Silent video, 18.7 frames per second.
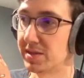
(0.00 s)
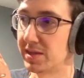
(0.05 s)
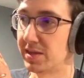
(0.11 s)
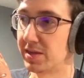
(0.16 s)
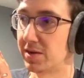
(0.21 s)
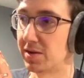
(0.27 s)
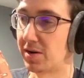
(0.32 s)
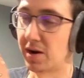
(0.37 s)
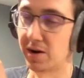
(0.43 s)
that
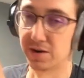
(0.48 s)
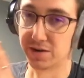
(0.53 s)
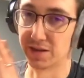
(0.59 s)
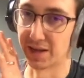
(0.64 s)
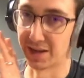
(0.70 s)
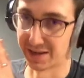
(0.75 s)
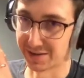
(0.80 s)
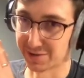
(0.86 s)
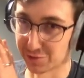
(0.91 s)
don't aren't
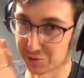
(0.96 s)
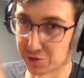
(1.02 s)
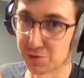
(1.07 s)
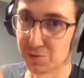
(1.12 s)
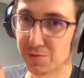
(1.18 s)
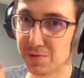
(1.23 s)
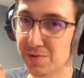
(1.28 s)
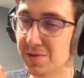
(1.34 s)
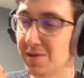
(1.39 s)
like
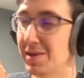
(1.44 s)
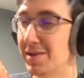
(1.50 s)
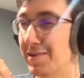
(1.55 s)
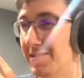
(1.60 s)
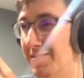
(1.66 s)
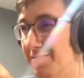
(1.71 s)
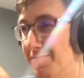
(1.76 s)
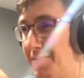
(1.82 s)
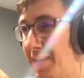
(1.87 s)
true,
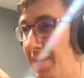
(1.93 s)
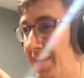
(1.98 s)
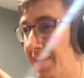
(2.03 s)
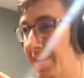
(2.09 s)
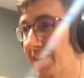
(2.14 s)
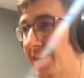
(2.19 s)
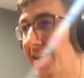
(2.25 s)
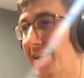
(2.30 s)
but